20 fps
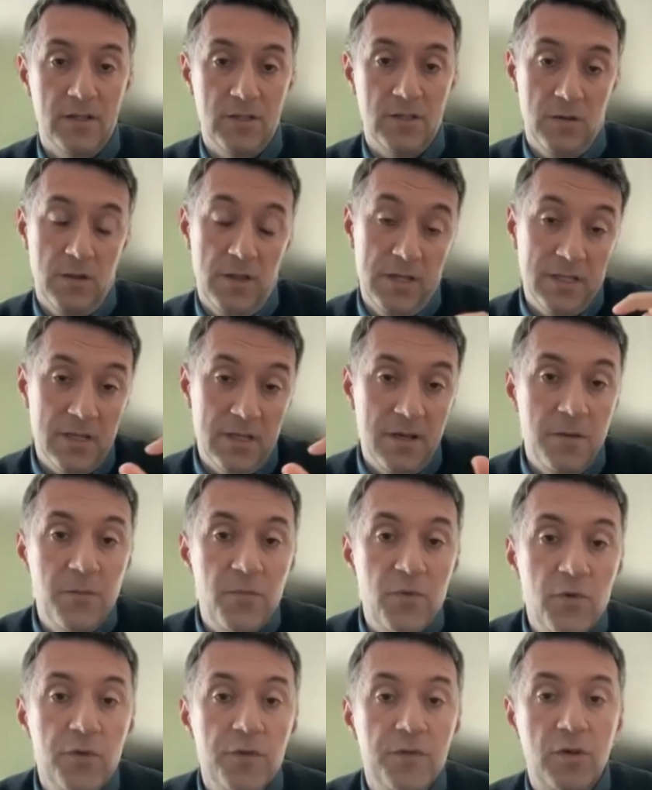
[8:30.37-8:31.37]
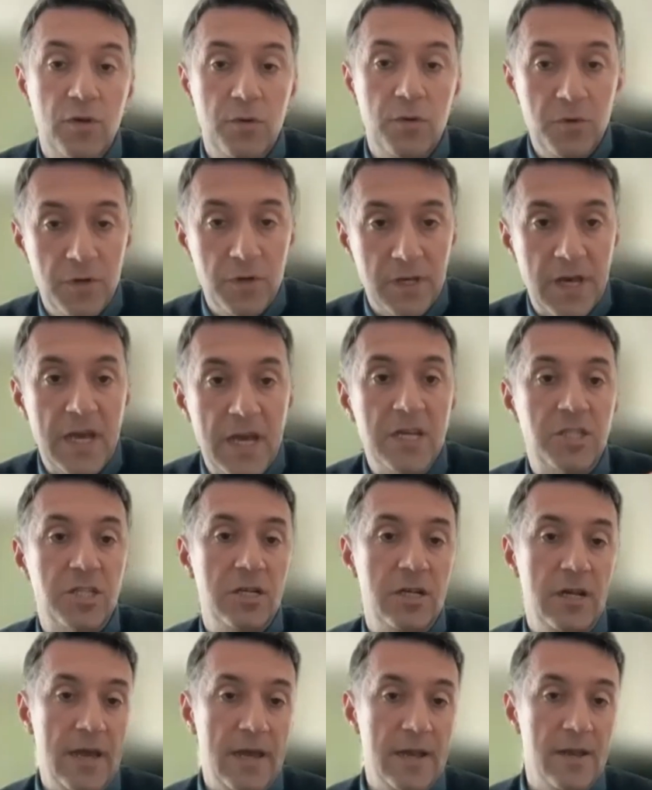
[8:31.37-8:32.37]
So there's an improved communication